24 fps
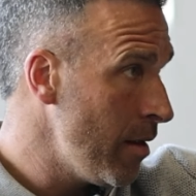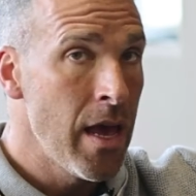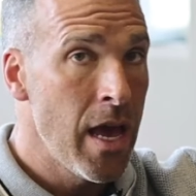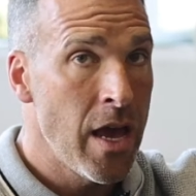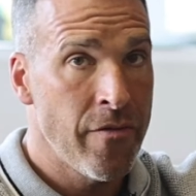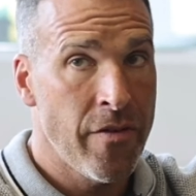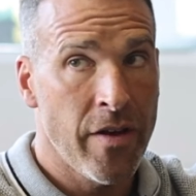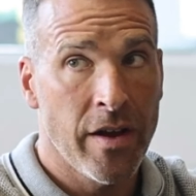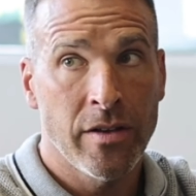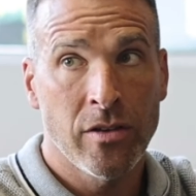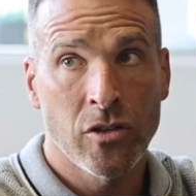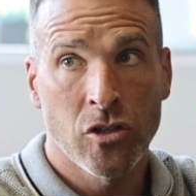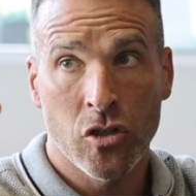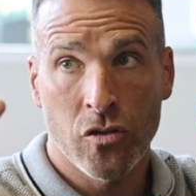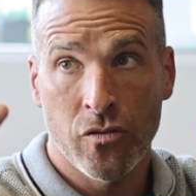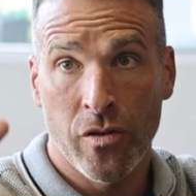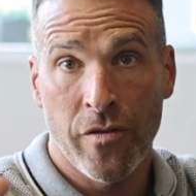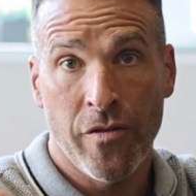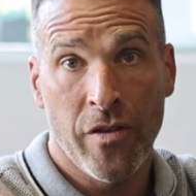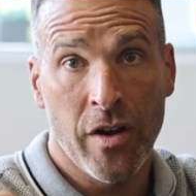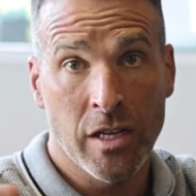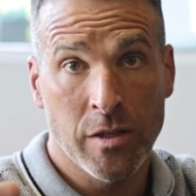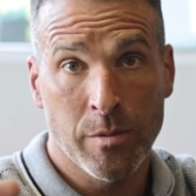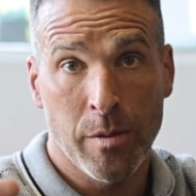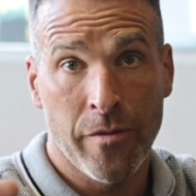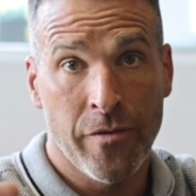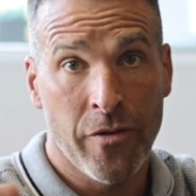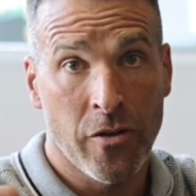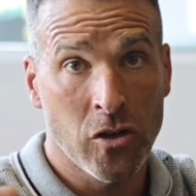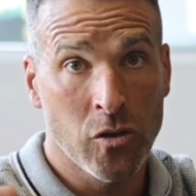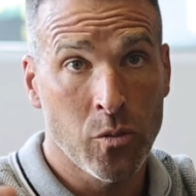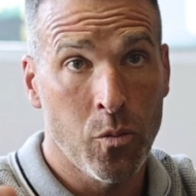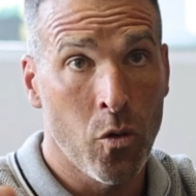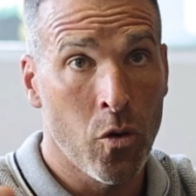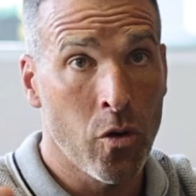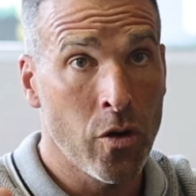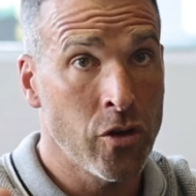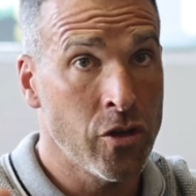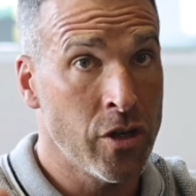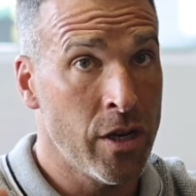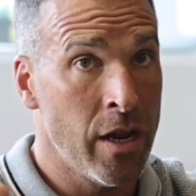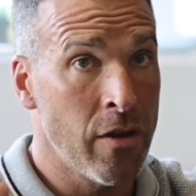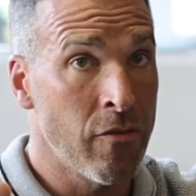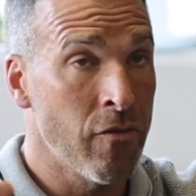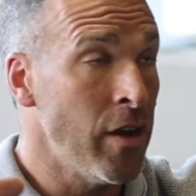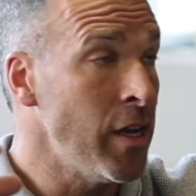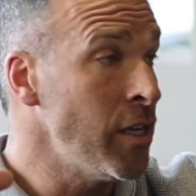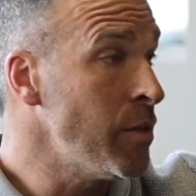If I just refinance my first mortgage
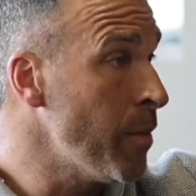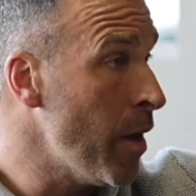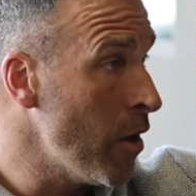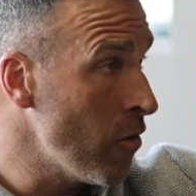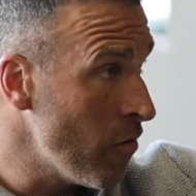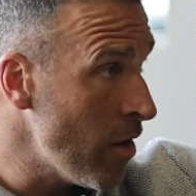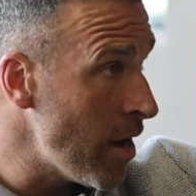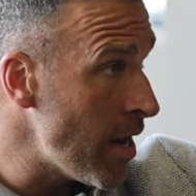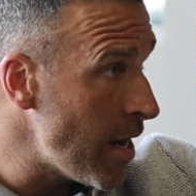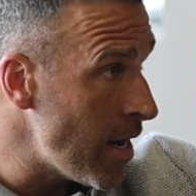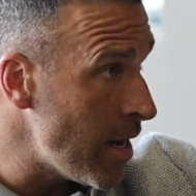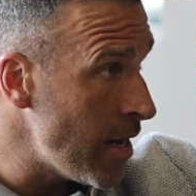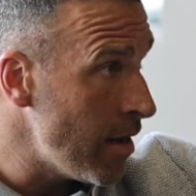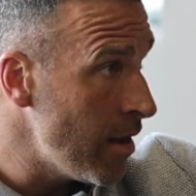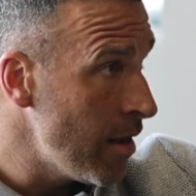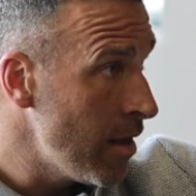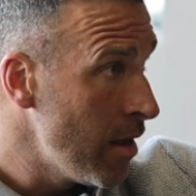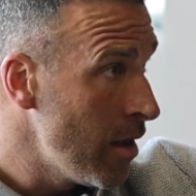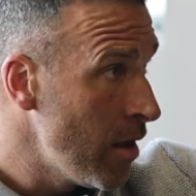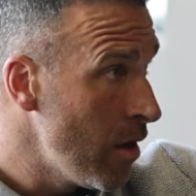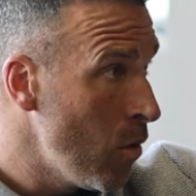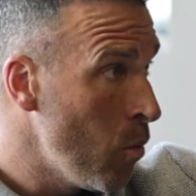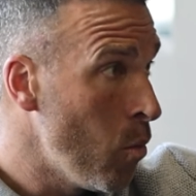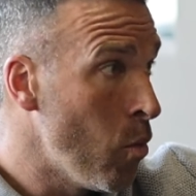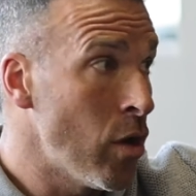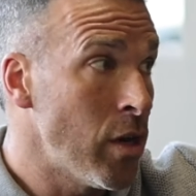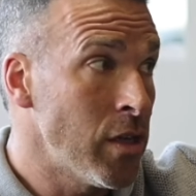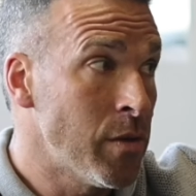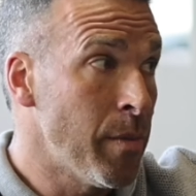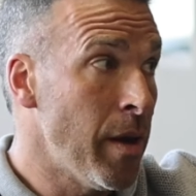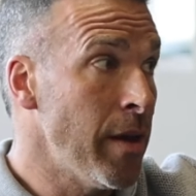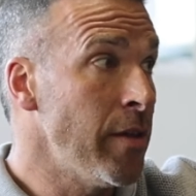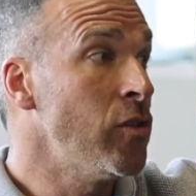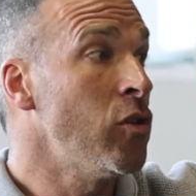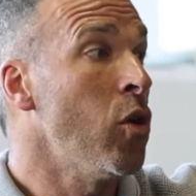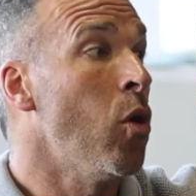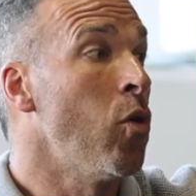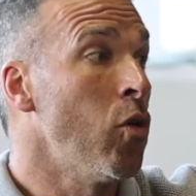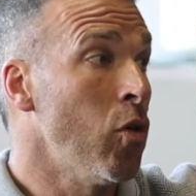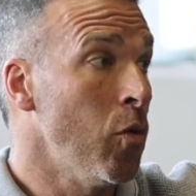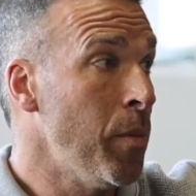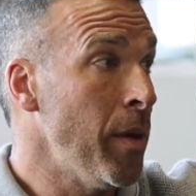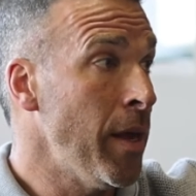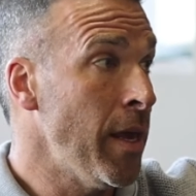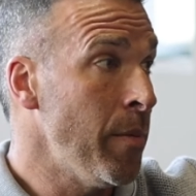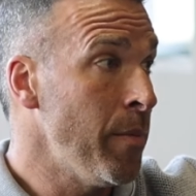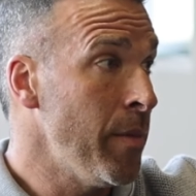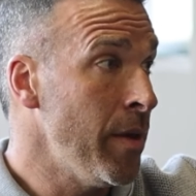and I raise my rate, what is my total
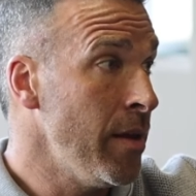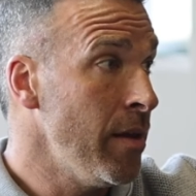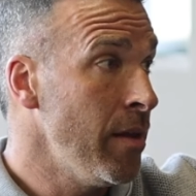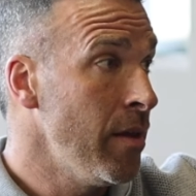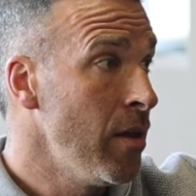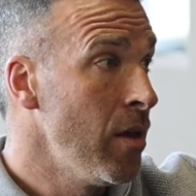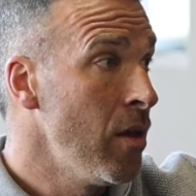payment?